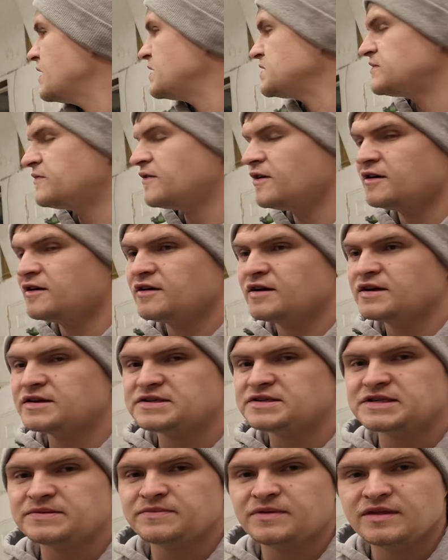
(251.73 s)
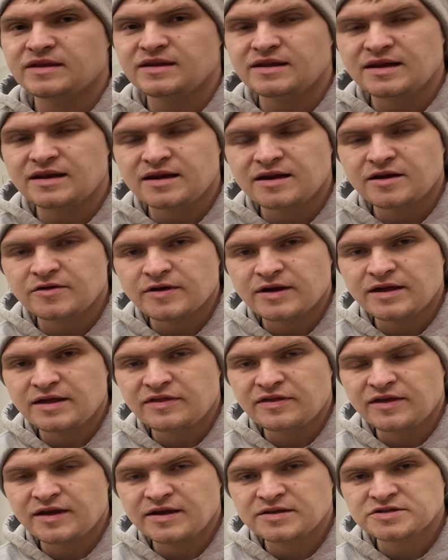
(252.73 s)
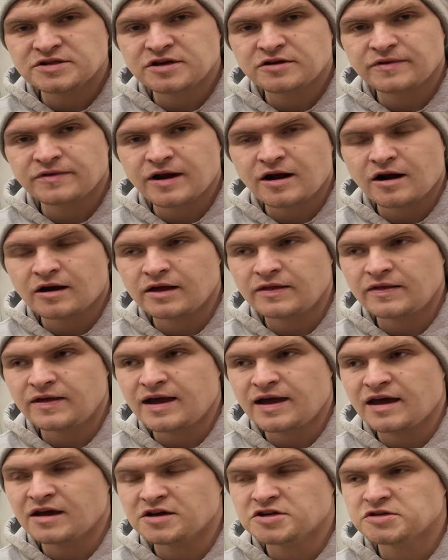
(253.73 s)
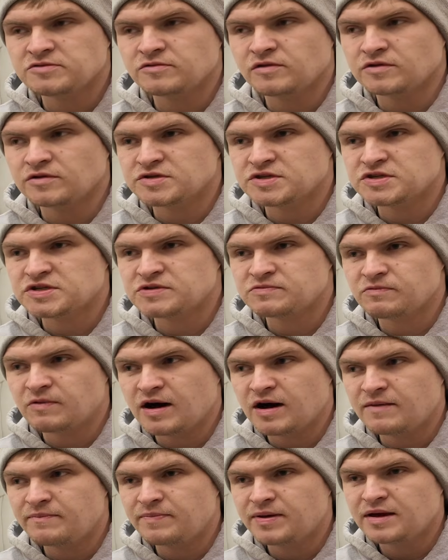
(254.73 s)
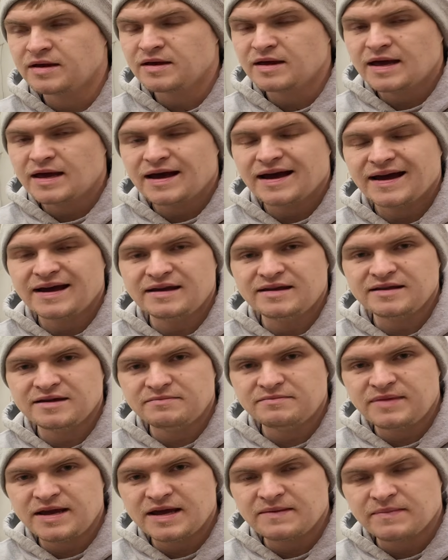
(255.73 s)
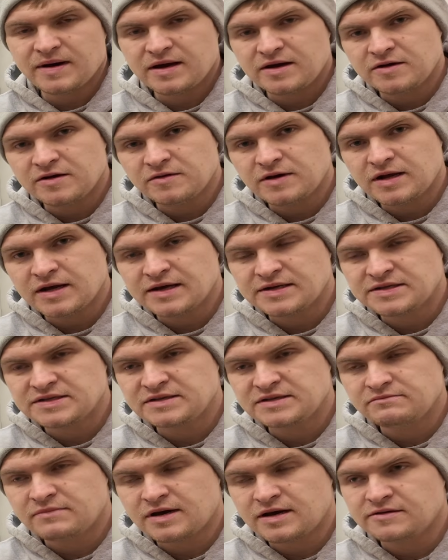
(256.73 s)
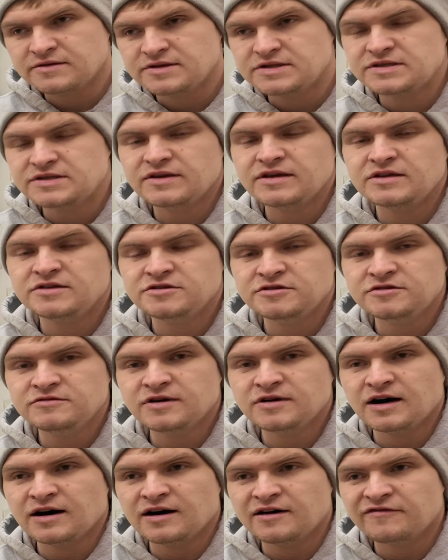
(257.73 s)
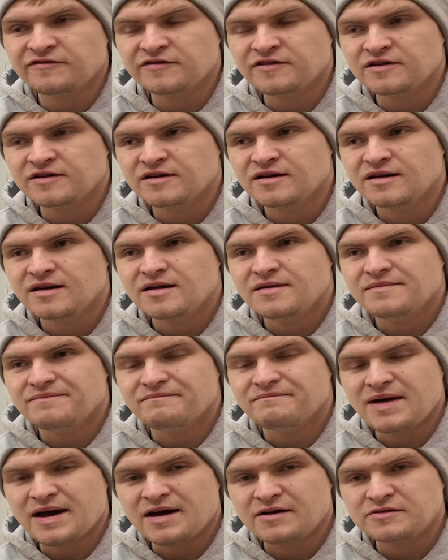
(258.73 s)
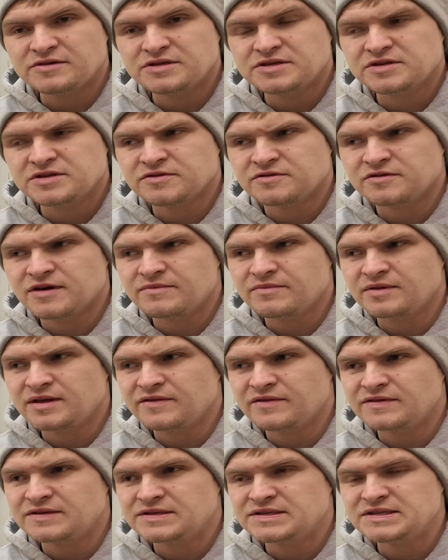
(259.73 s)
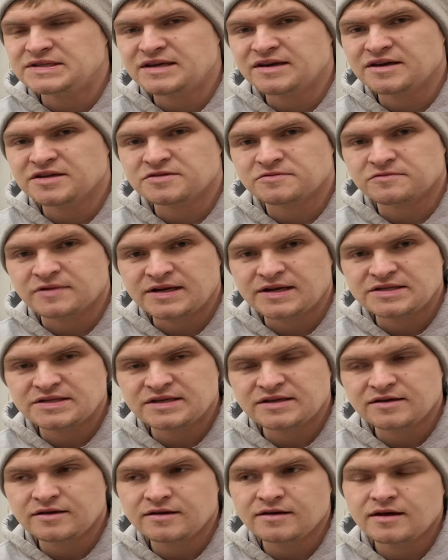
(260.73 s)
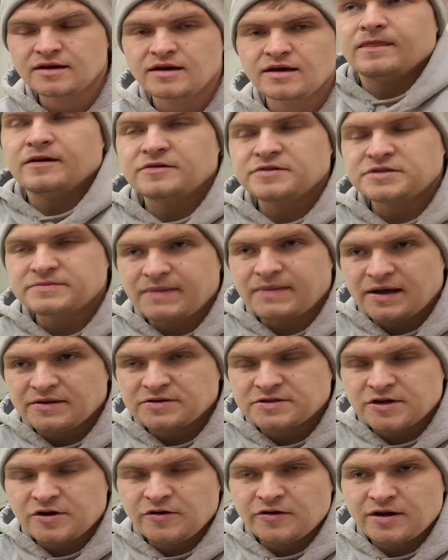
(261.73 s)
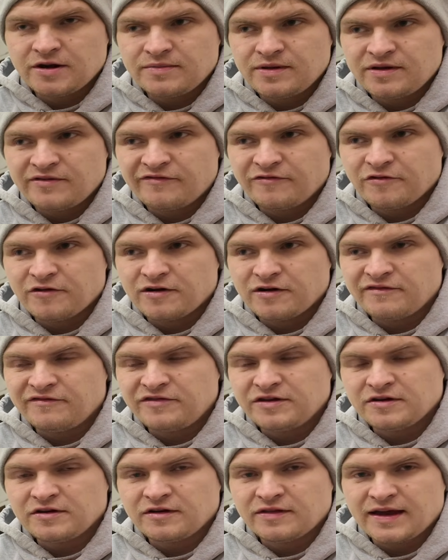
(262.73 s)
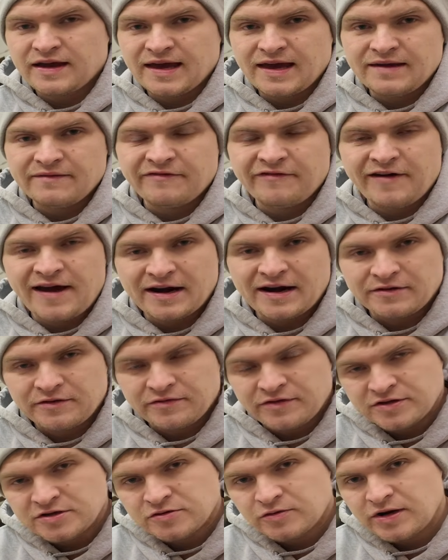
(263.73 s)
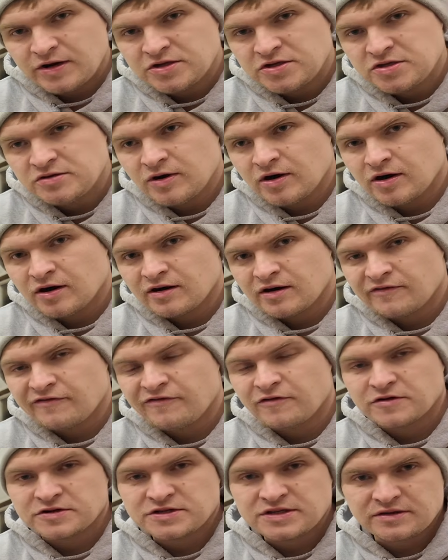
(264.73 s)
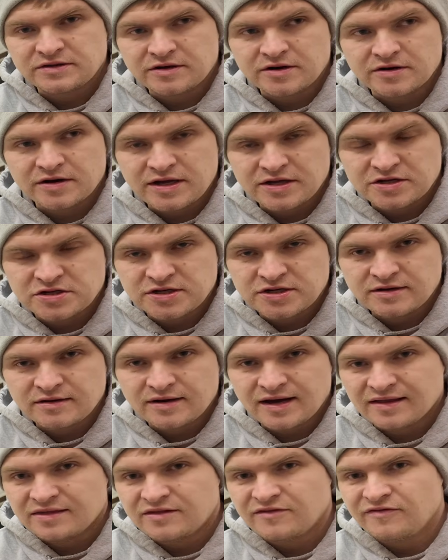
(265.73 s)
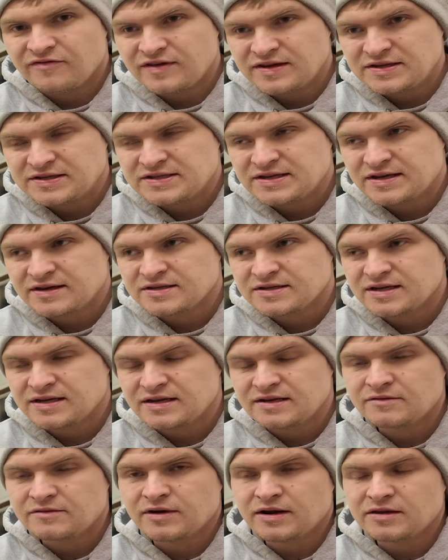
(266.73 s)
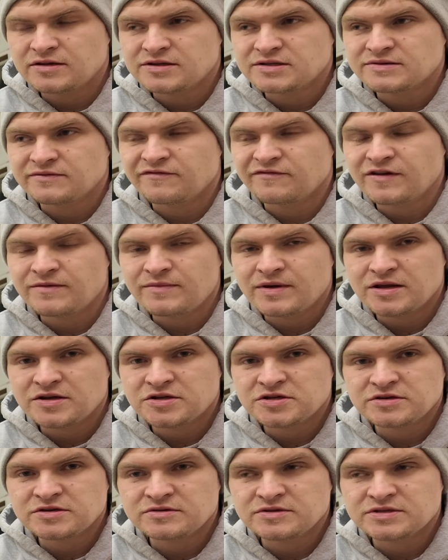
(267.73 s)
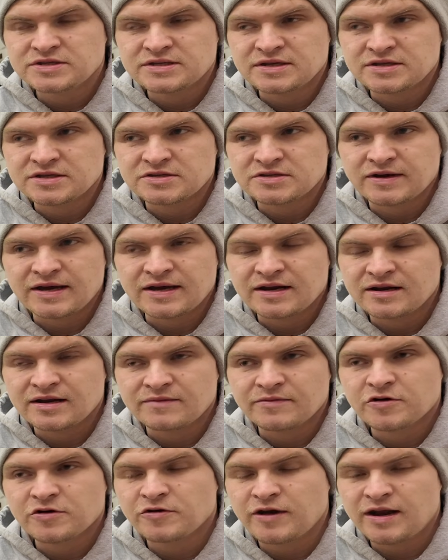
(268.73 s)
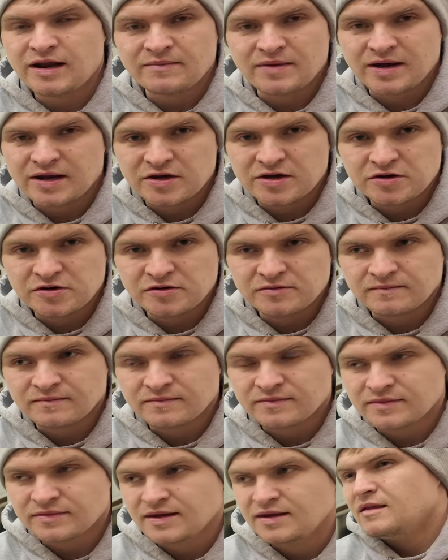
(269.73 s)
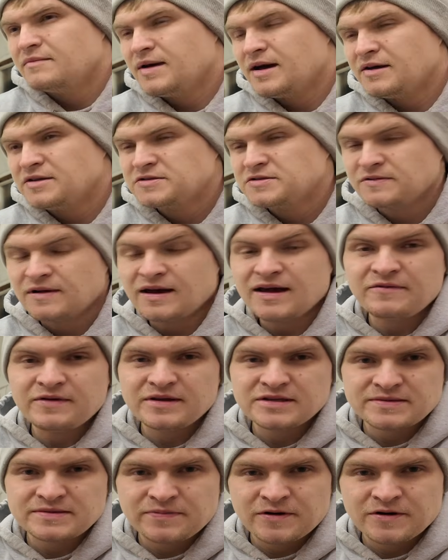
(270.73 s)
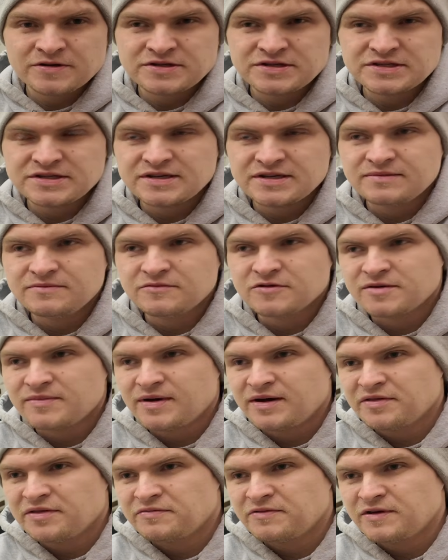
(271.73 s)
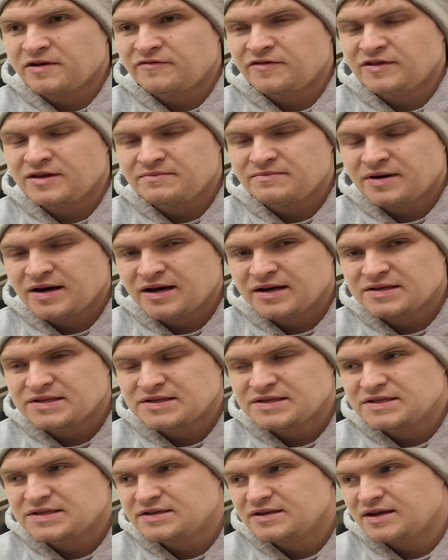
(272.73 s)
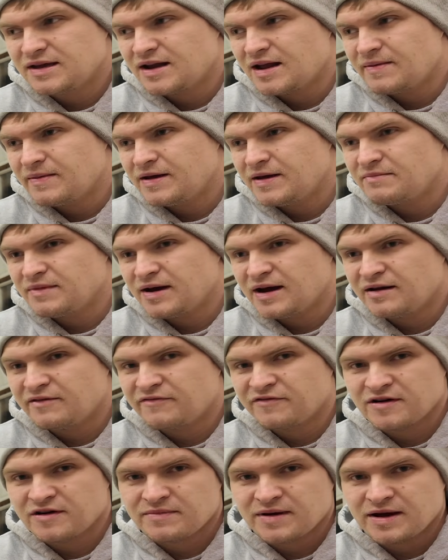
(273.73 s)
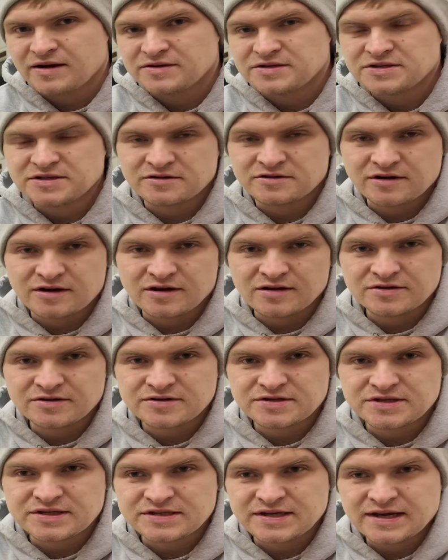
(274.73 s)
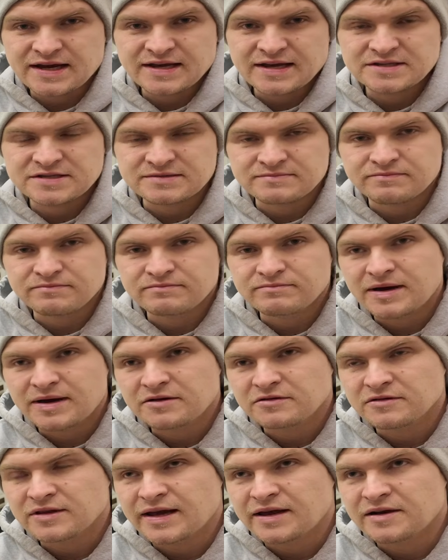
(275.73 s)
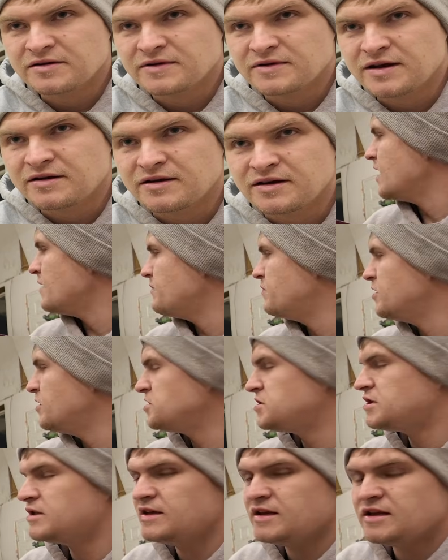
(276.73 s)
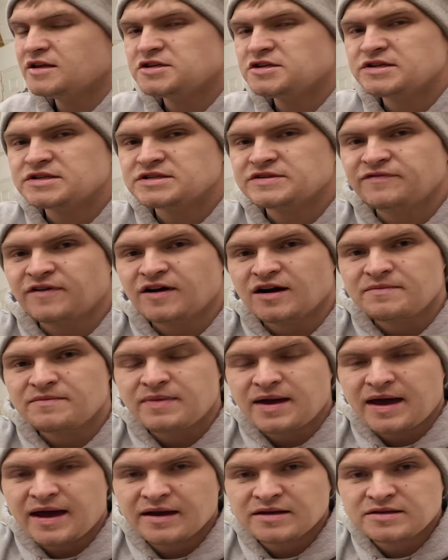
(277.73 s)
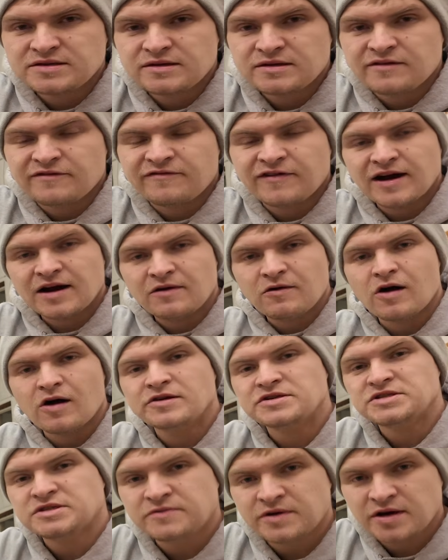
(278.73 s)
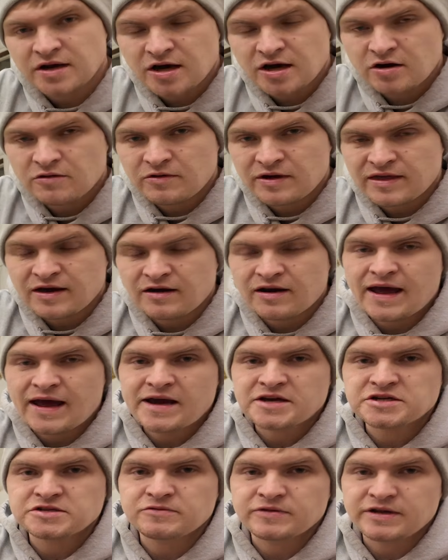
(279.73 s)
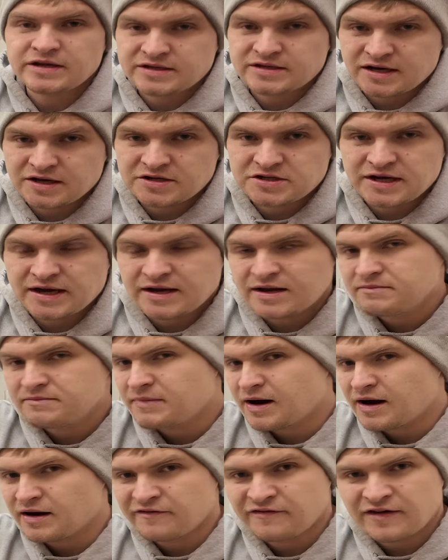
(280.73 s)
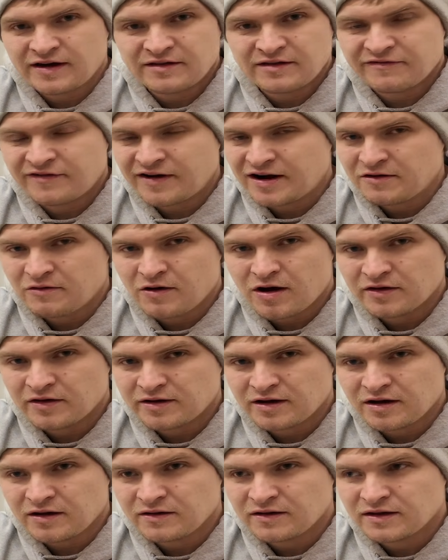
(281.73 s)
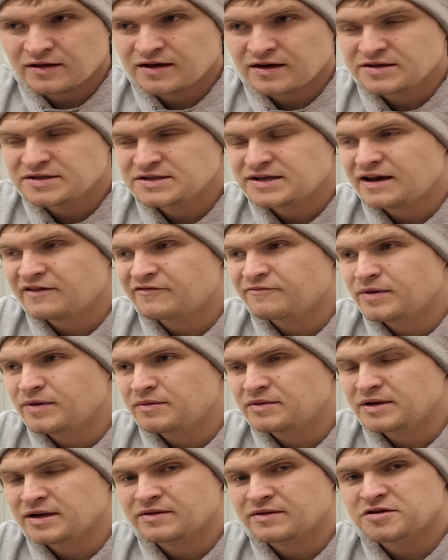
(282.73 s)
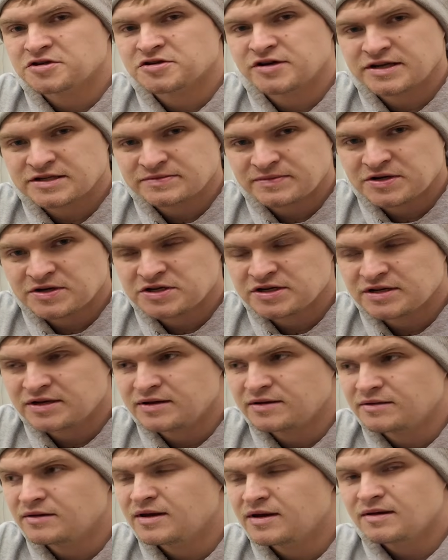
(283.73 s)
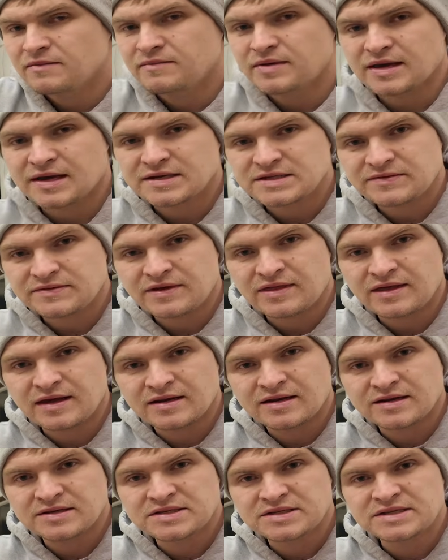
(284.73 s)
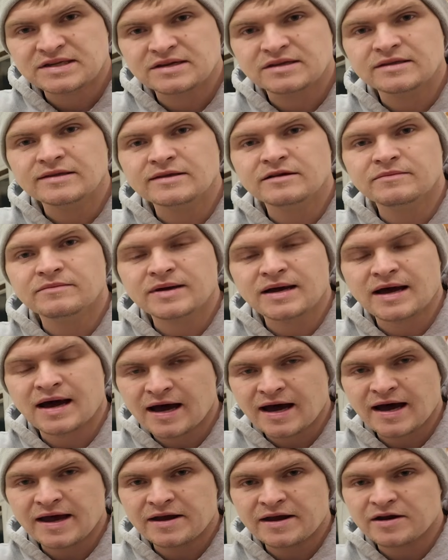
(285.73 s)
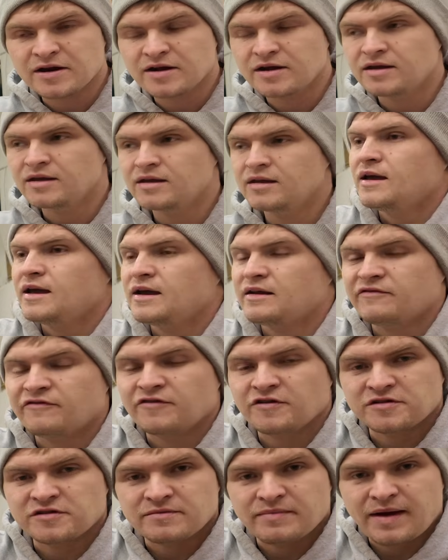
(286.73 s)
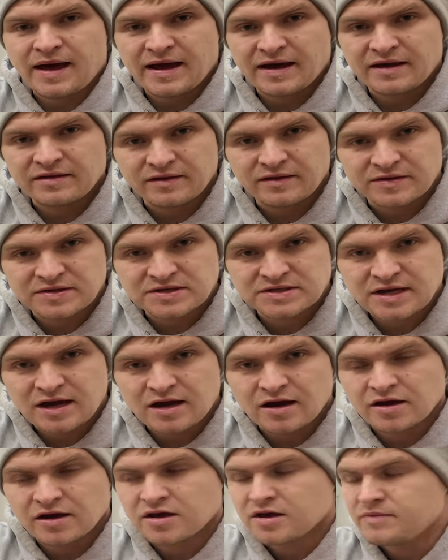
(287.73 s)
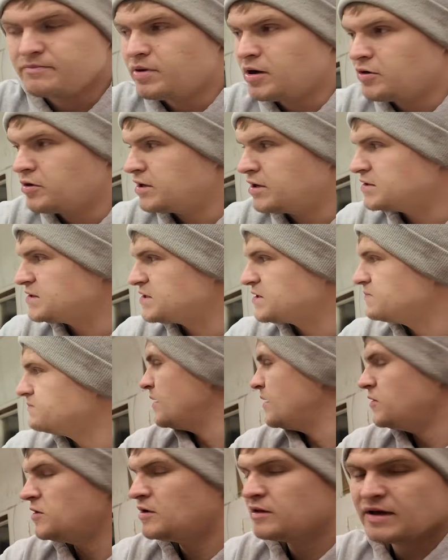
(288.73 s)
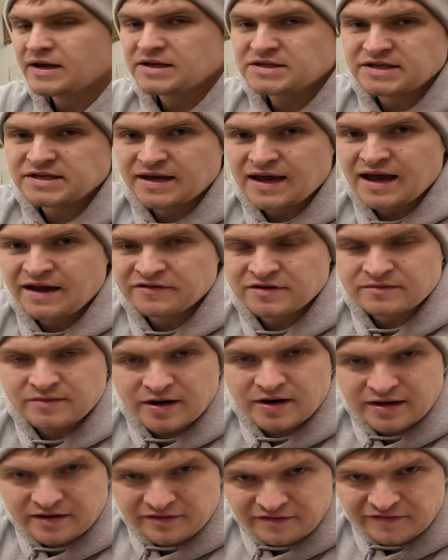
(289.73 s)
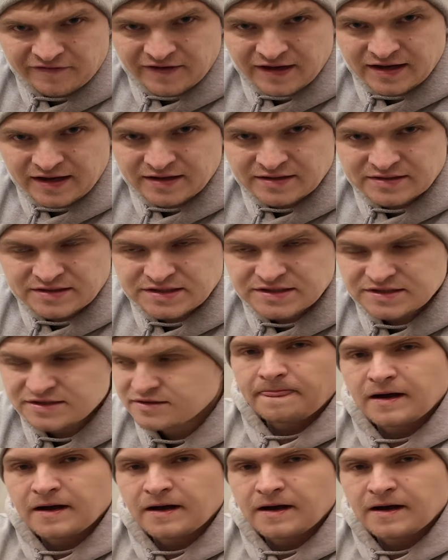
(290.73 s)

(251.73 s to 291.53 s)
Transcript: As far as some of the nitty-gritty things go regarding the actual swap, I did make my own custom mounts. They do offer mounts through, I believe it's CX Racing. Those mounts are going to be for a vehicle that came factory with a 22R 4-cylinder engine, not the V6. I did run into some fitment issues, and so I ended up creating my own. The mounts, when I went to purchase them, were about $350, and I made mine for about $0 because I had some metal lying around. I pushed the engine as far back to the firewall as it would go without actually touching it. I didn't modify the firewall at all, aside from being able to get the transmission in, because everything does sit a little bit higher and further back than the stock components. I'm utilizing aftermarket fans.